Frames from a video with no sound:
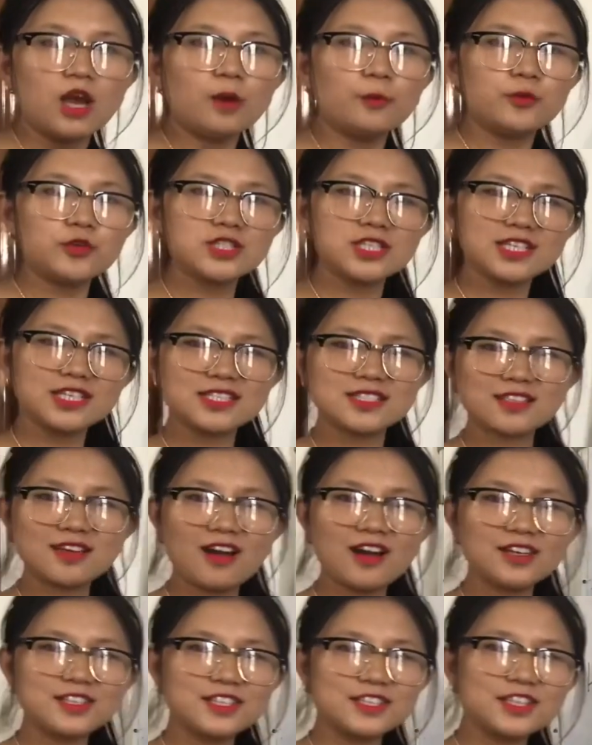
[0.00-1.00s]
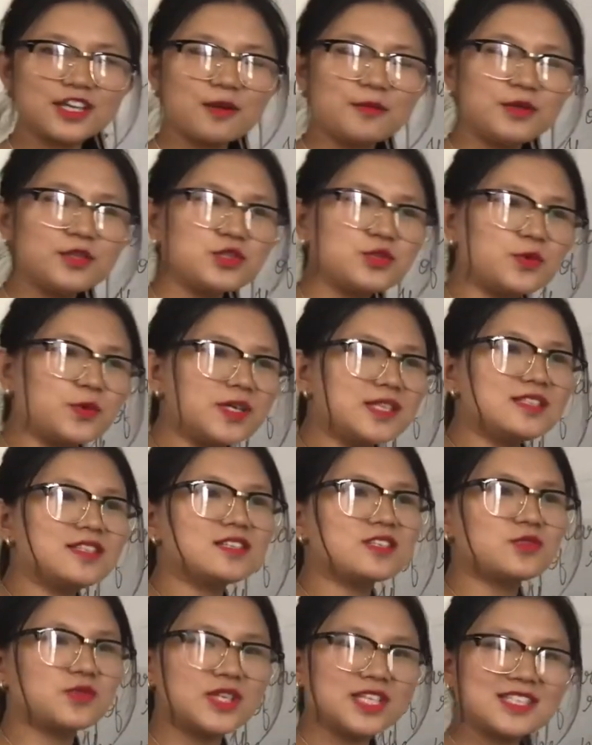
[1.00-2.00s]
pushing his cart and coming towards the
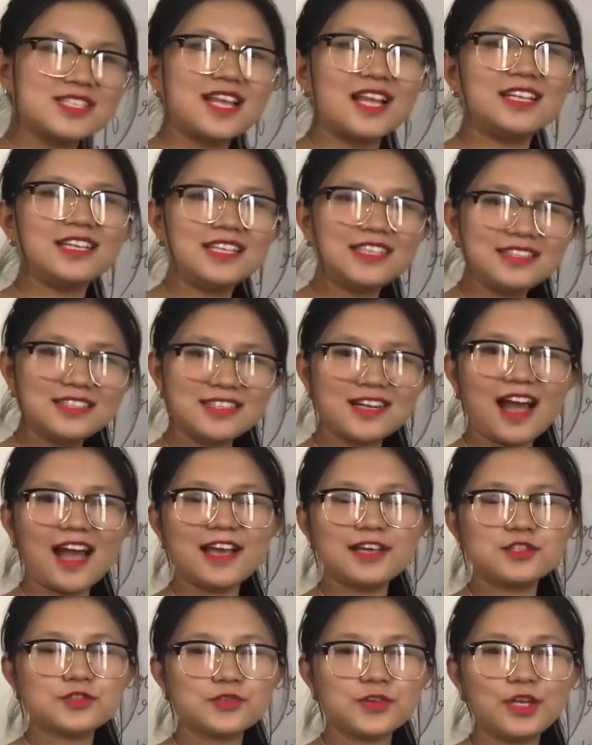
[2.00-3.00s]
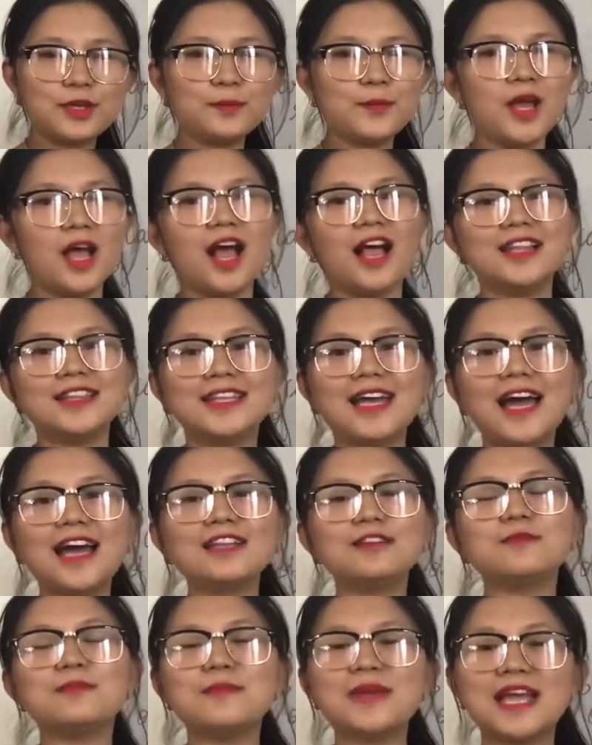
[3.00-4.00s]
street selling the ice cream,
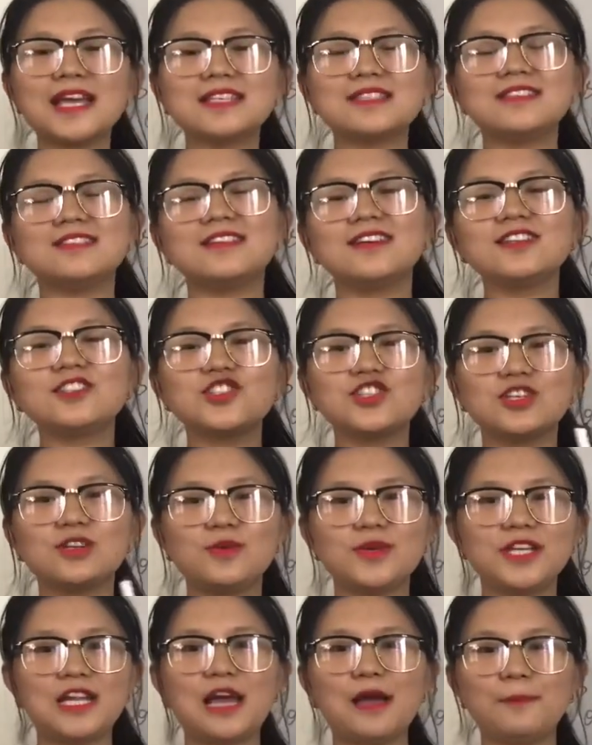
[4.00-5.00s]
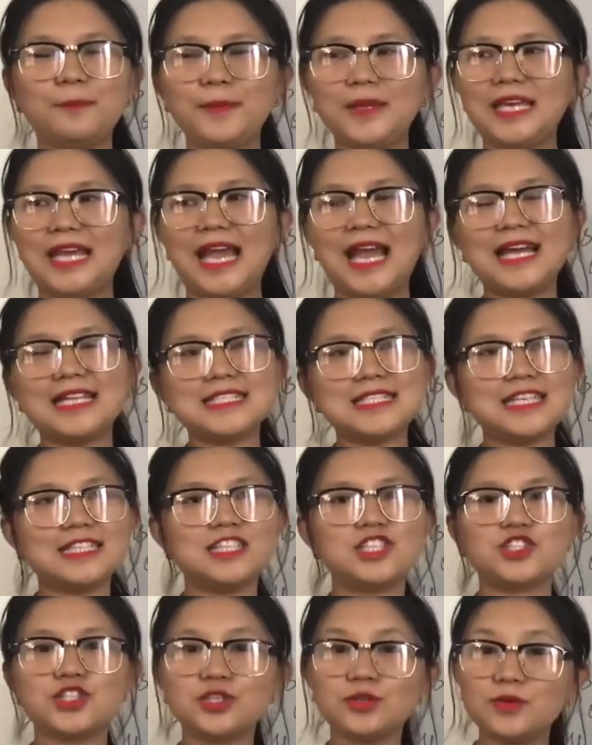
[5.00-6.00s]
that makes the children happy, and then the
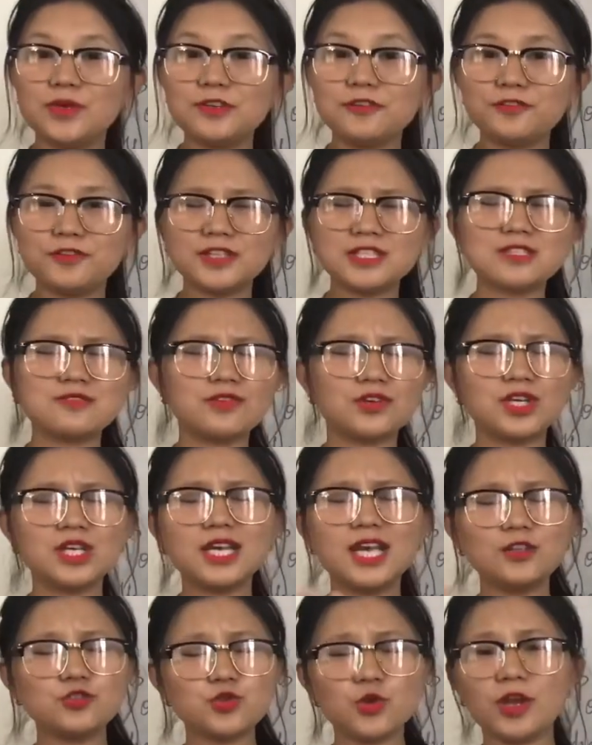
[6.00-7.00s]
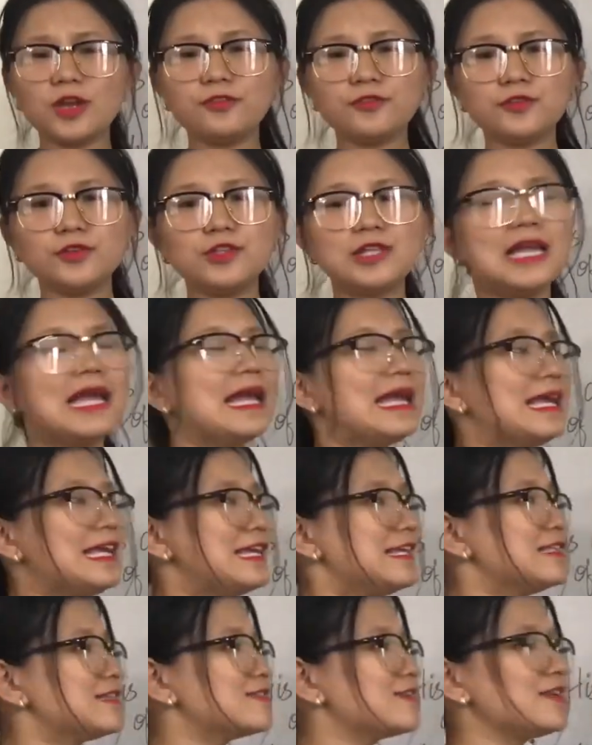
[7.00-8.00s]
children feels very joyful
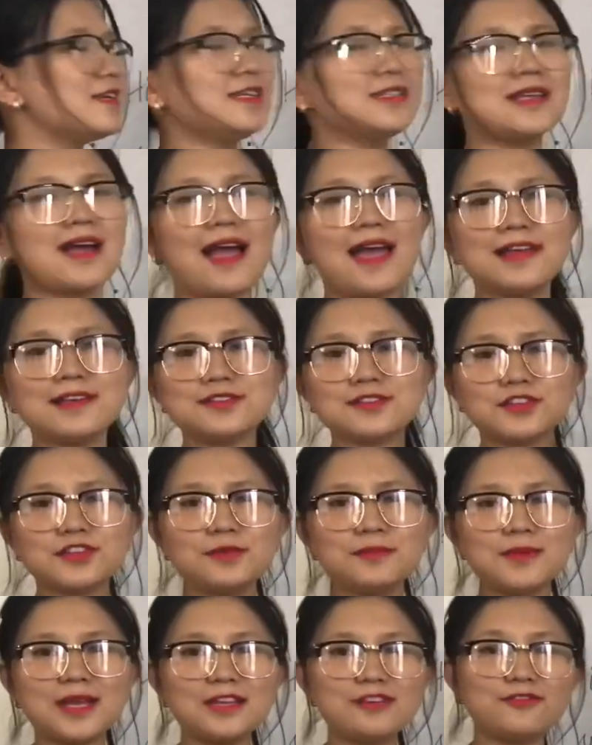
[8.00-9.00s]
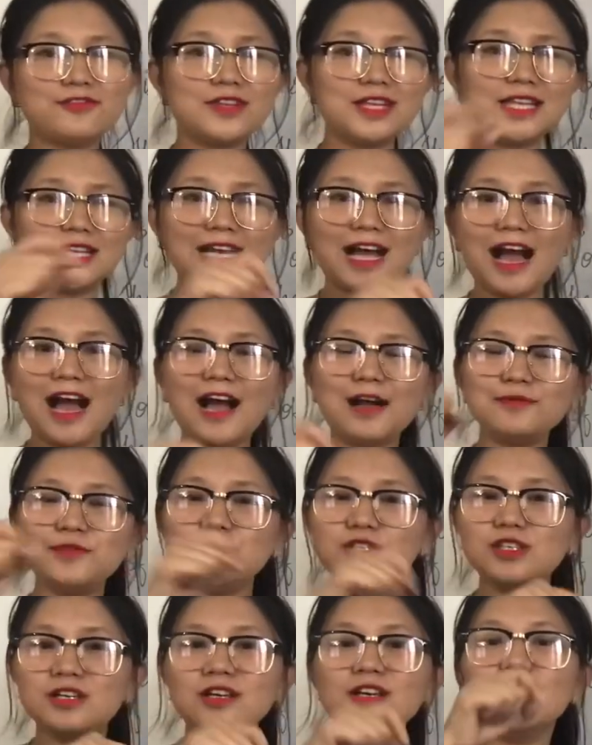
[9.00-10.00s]
in seeing the ice cream man filling up
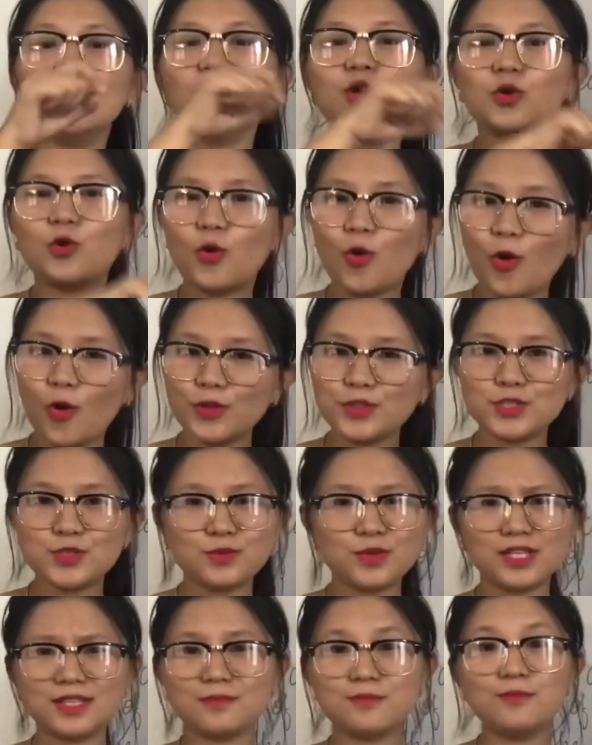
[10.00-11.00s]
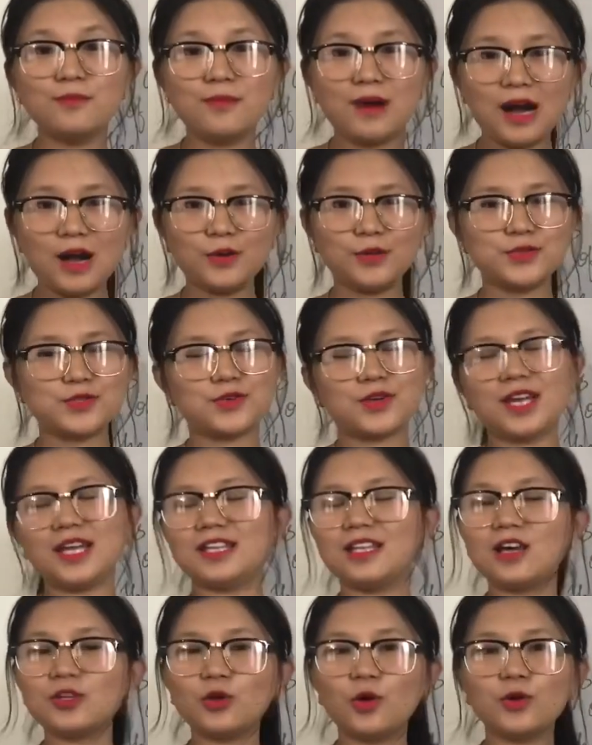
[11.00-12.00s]
the cones with mounds, okay,
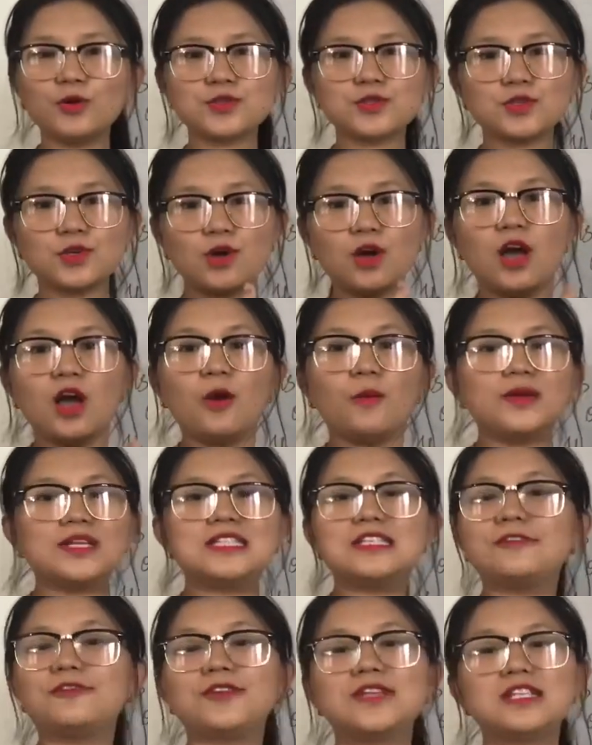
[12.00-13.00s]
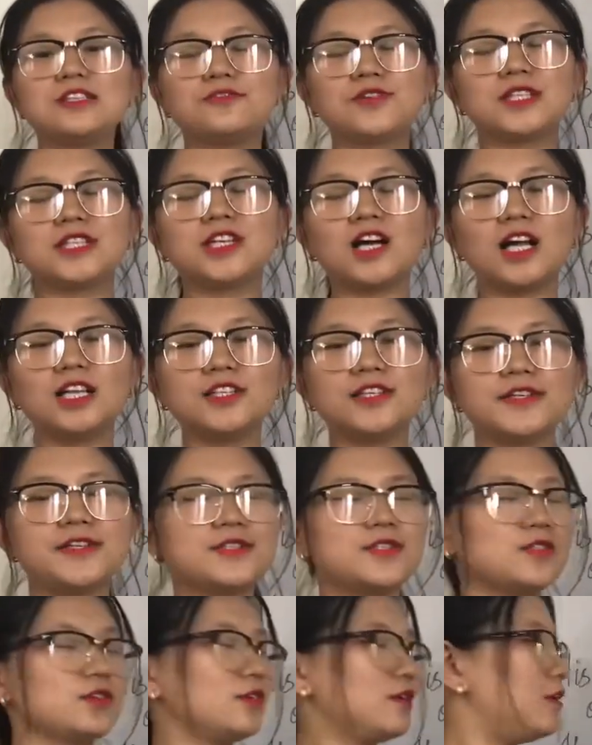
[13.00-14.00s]
that also with different
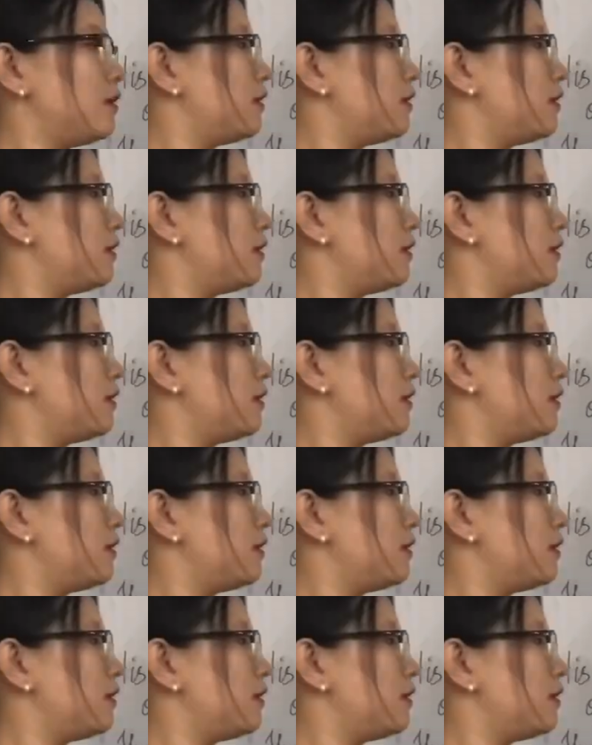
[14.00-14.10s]
colors.